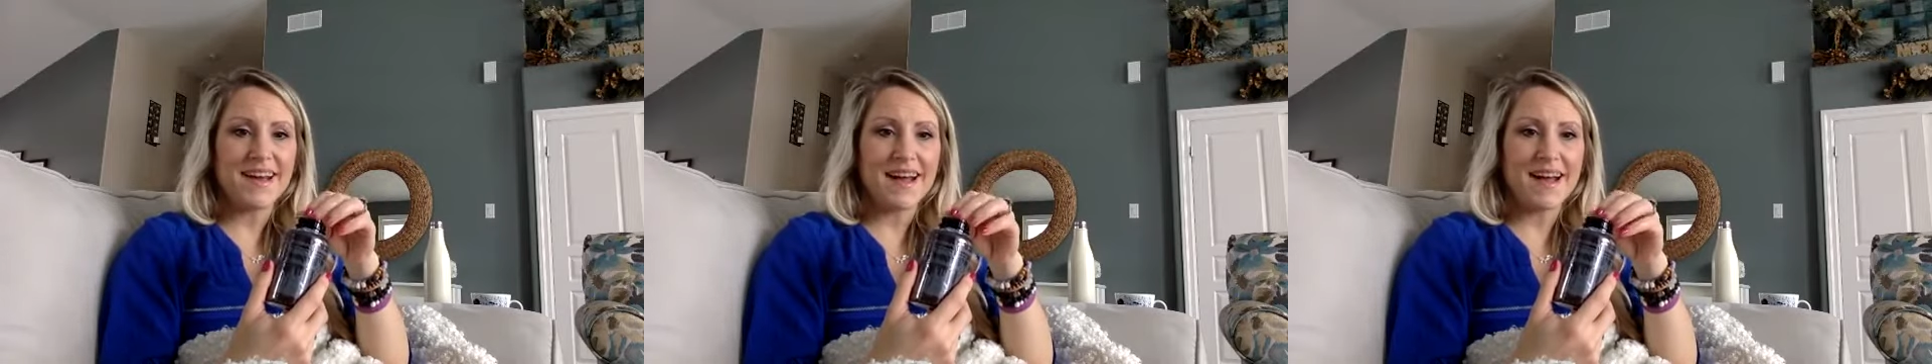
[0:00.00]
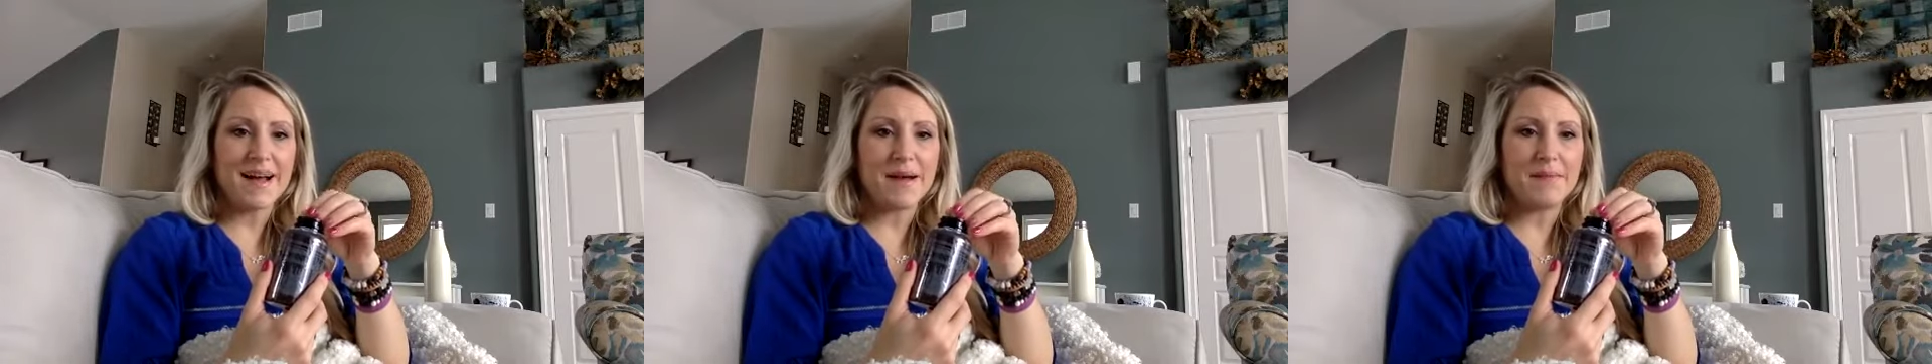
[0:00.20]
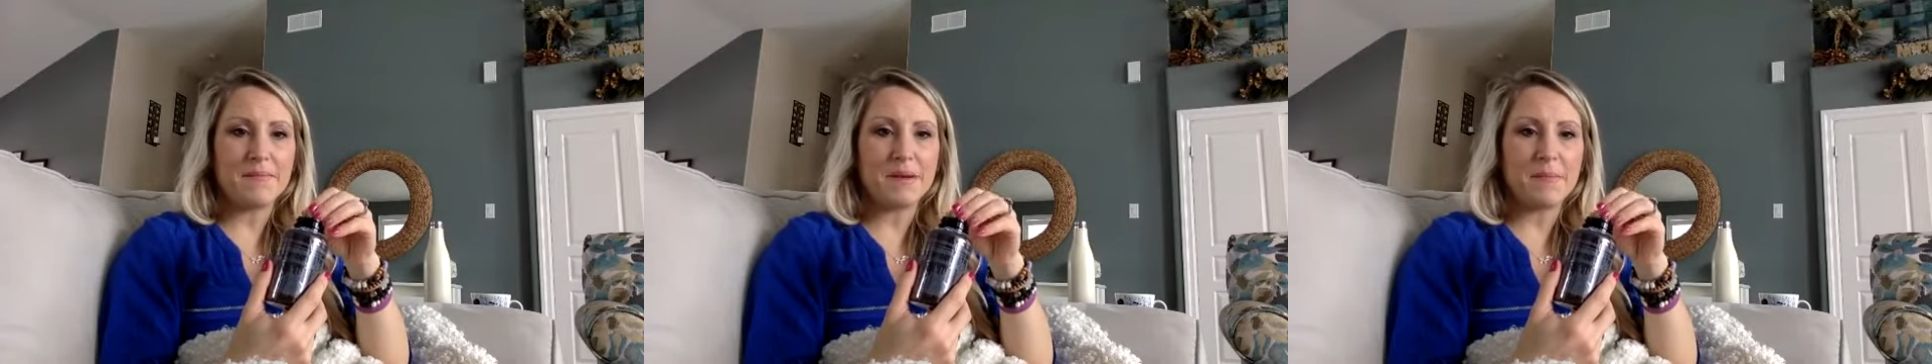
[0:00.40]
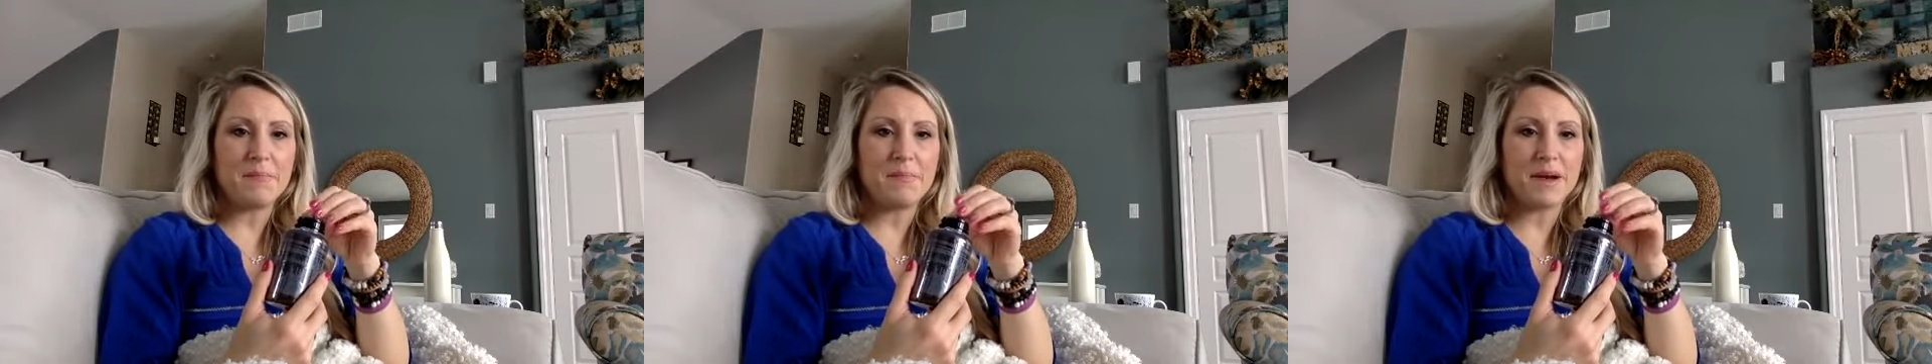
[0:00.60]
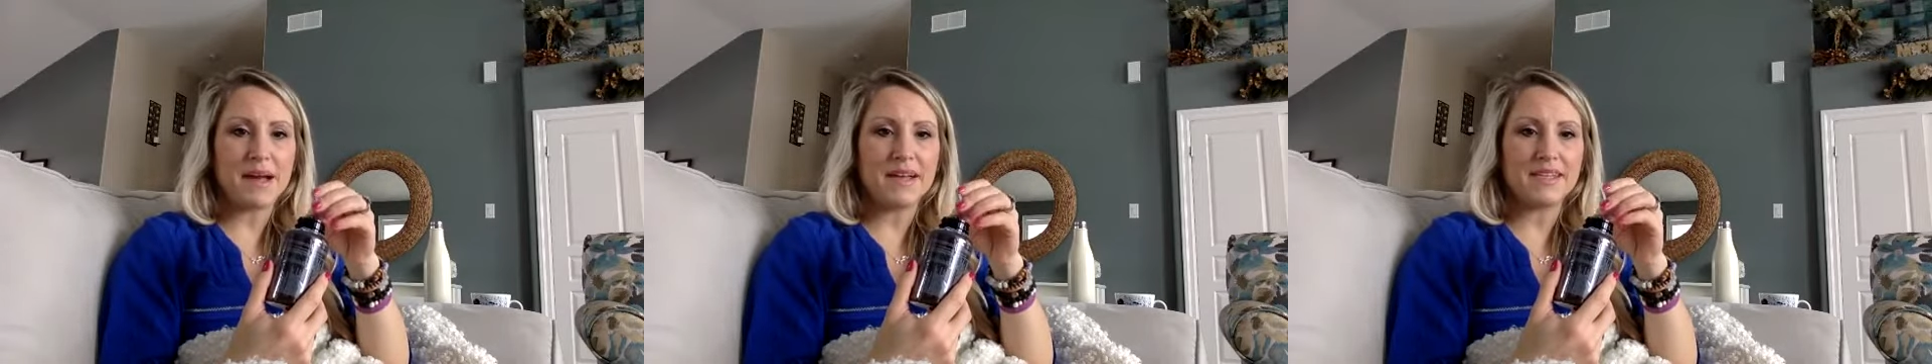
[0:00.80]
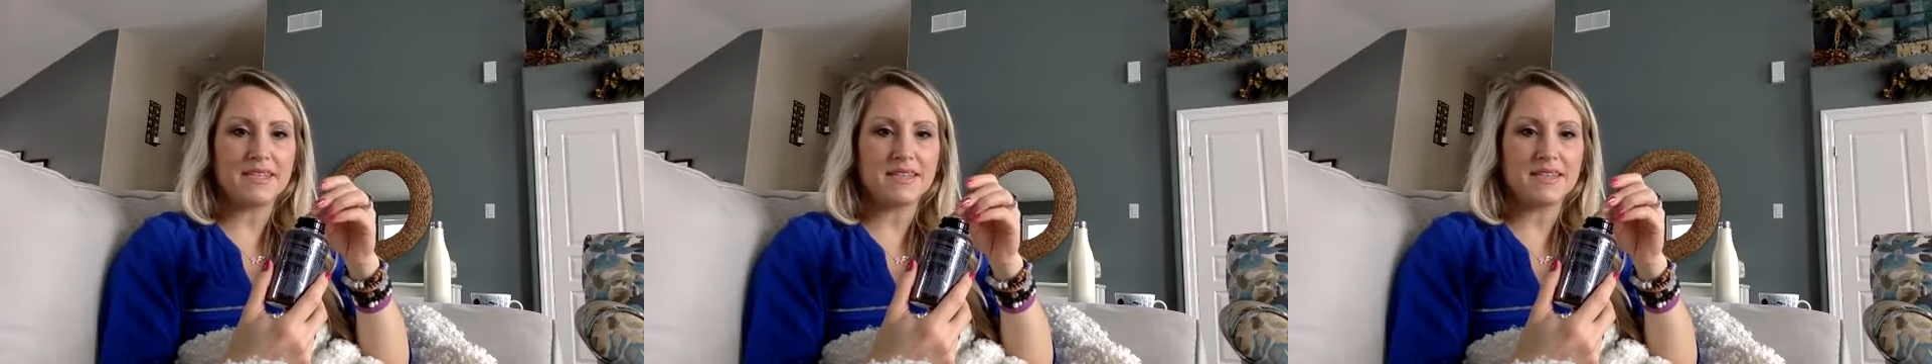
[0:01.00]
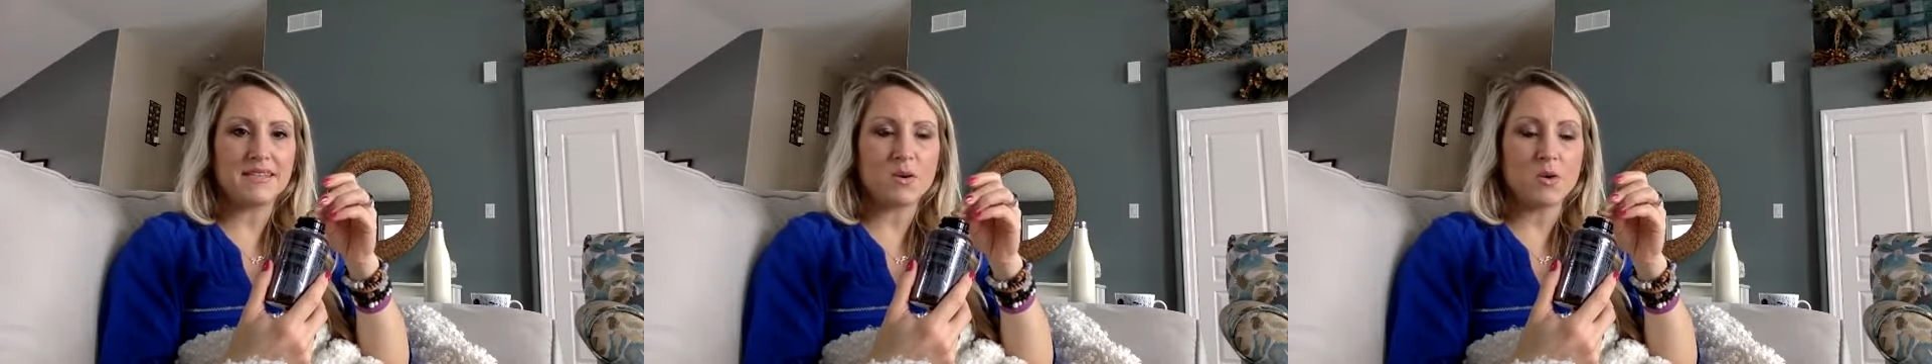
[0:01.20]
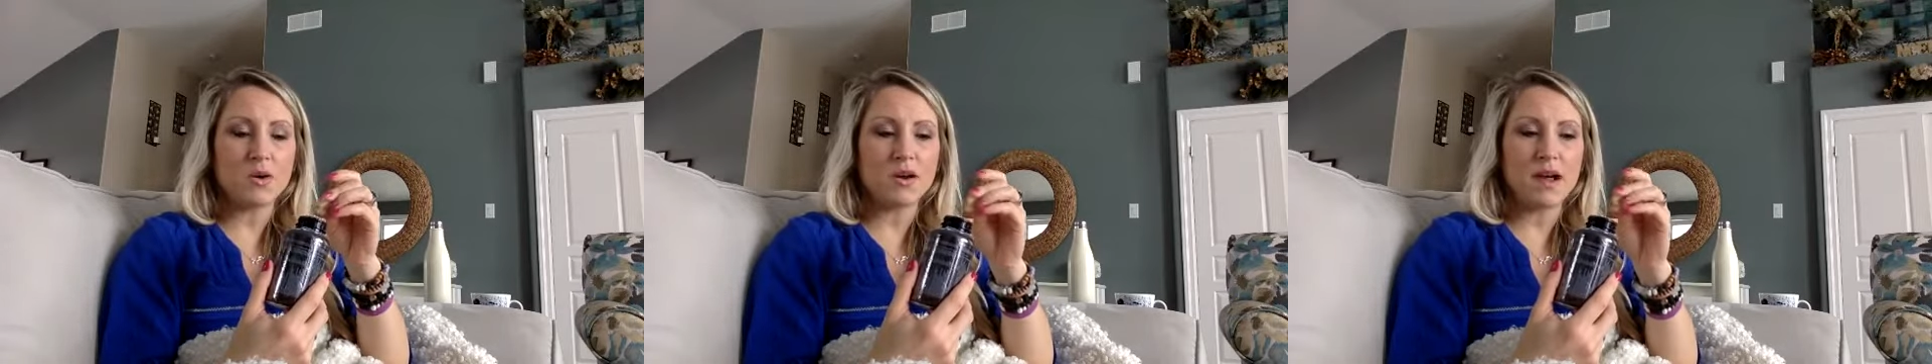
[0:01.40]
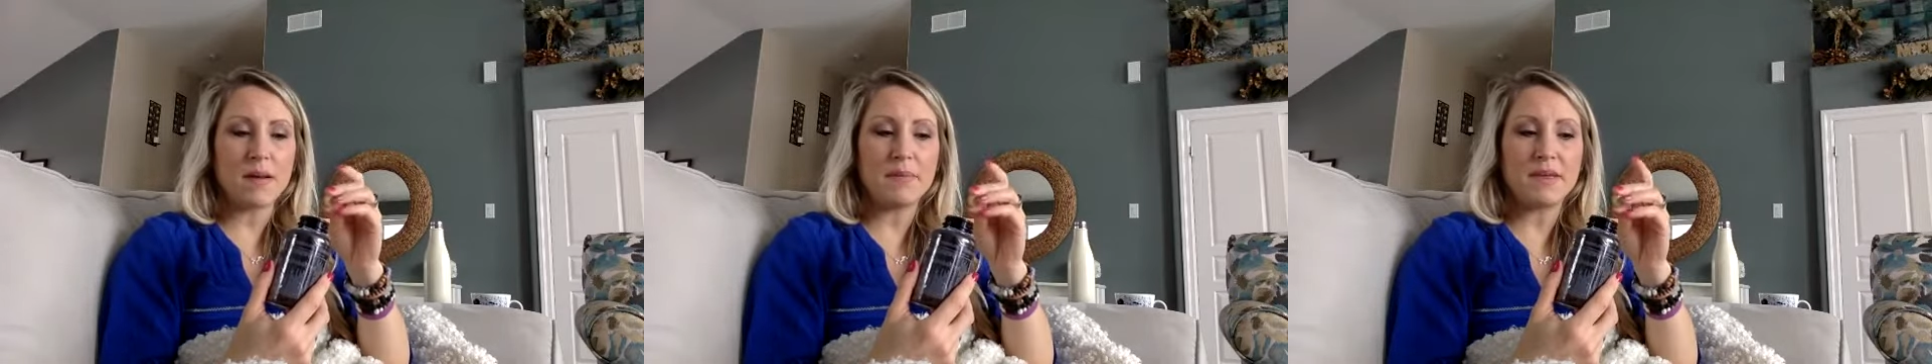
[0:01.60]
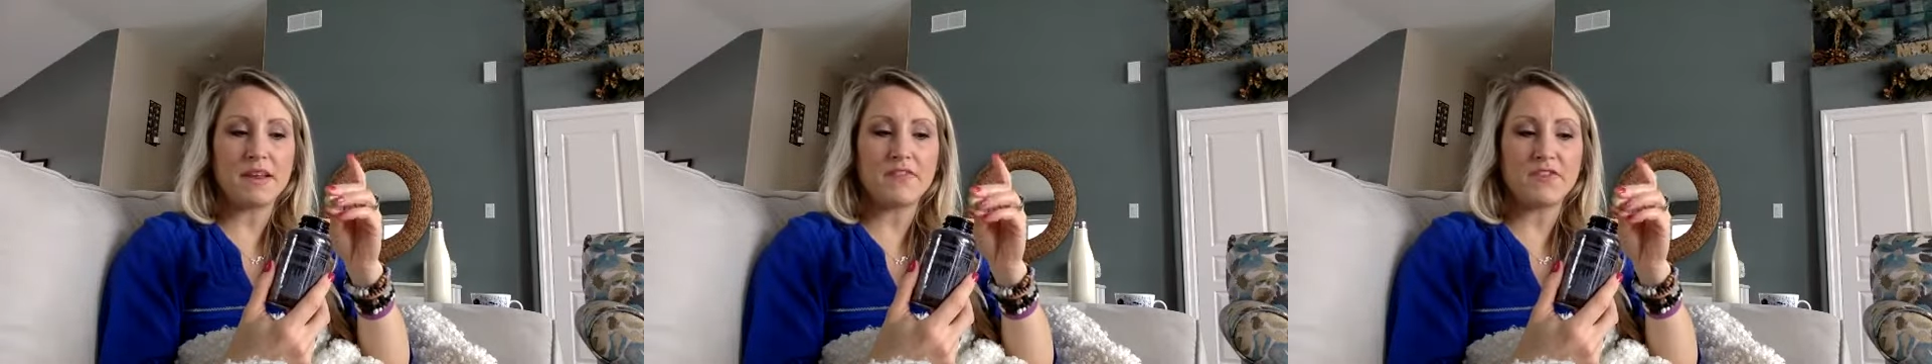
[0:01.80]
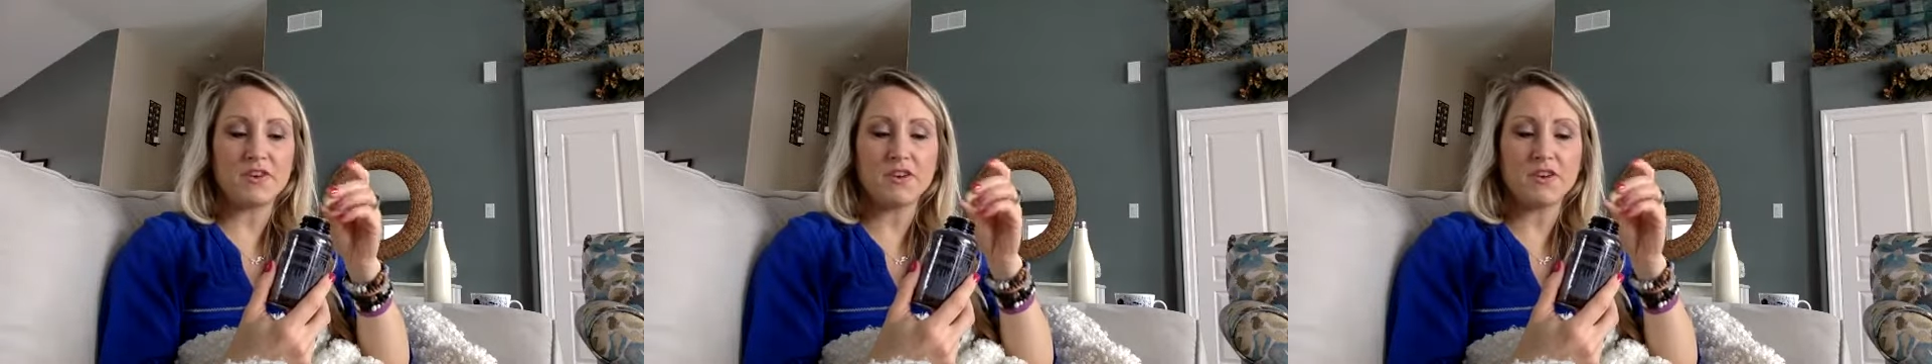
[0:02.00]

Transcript: If